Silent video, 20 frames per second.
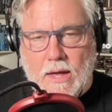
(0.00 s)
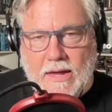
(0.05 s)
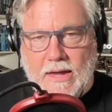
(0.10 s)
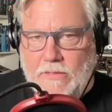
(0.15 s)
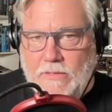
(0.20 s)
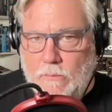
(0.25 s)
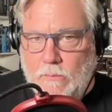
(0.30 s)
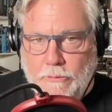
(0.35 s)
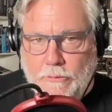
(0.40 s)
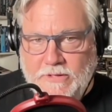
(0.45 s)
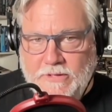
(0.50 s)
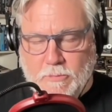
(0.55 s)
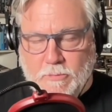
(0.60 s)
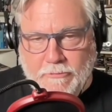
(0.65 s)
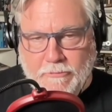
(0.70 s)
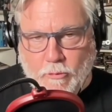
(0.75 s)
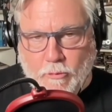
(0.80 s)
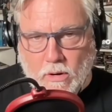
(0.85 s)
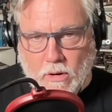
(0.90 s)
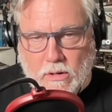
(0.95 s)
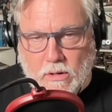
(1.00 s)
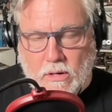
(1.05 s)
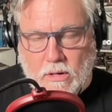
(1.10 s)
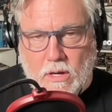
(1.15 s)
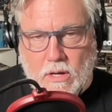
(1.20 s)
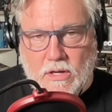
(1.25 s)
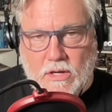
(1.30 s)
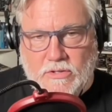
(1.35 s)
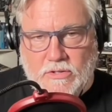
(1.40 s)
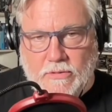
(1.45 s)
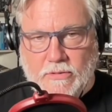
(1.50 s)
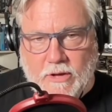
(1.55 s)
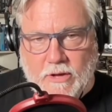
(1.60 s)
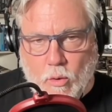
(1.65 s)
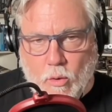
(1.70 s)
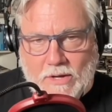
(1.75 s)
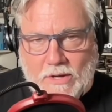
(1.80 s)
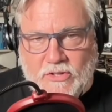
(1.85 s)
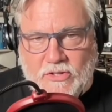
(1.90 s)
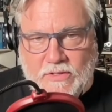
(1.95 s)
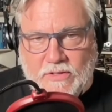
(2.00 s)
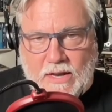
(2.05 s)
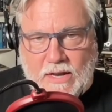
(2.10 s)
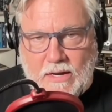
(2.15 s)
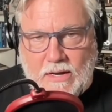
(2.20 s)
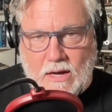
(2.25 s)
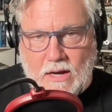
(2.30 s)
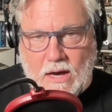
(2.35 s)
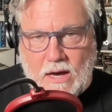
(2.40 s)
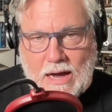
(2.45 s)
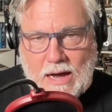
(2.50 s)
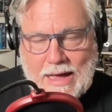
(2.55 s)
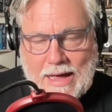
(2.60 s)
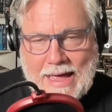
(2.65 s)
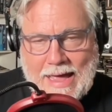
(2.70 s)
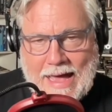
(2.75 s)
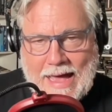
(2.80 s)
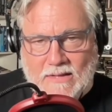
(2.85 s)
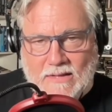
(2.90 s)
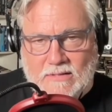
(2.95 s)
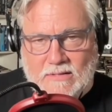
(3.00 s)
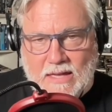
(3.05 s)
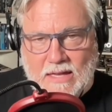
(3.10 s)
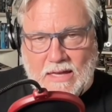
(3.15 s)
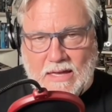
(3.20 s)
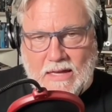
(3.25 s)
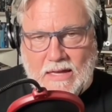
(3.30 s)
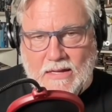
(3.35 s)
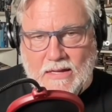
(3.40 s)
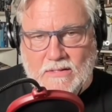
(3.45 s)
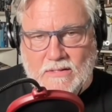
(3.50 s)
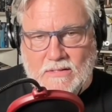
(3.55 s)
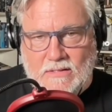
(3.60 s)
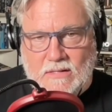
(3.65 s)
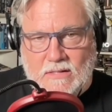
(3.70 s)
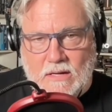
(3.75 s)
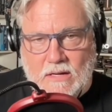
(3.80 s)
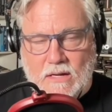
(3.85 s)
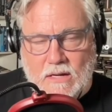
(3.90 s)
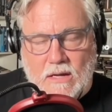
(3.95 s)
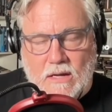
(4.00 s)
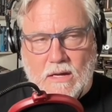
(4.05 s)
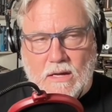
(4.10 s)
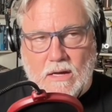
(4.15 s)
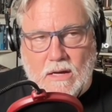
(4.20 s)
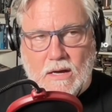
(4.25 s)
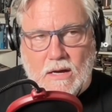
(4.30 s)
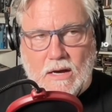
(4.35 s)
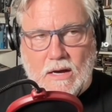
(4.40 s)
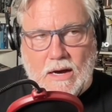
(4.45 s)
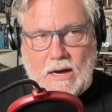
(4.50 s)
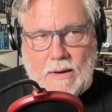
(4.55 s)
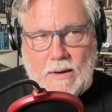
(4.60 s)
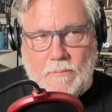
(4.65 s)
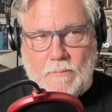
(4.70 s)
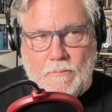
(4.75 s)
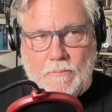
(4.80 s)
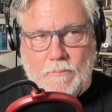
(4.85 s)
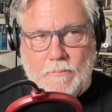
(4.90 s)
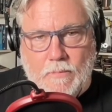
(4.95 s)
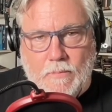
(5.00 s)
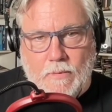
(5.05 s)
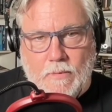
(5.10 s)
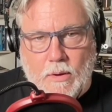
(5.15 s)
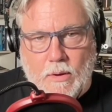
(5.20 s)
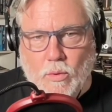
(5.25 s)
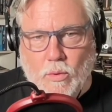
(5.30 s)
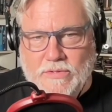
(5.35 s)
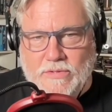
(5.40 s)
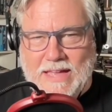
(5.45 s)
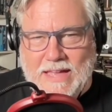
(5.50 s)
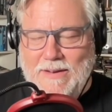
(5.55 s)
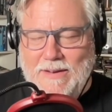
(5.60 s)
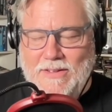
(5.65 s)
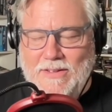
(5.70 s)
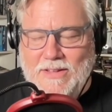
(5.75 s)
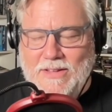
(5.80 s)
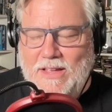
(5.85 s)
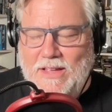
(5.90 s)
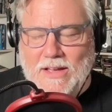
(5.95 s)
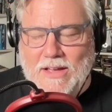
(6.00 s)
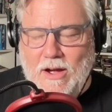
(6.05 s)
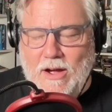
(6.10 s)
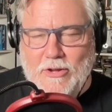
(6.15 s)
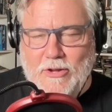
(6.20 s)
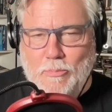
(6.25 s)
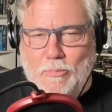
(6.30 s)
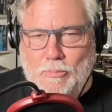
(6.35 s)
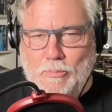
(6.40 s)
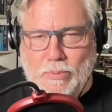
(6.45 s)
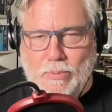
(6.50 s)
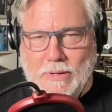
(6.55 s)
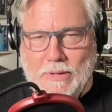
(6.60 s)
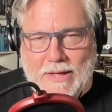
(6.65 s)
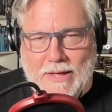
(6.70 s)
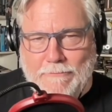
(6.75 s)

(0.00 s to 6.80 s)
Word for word: movies before. So the question that I ask is, was that, are you playing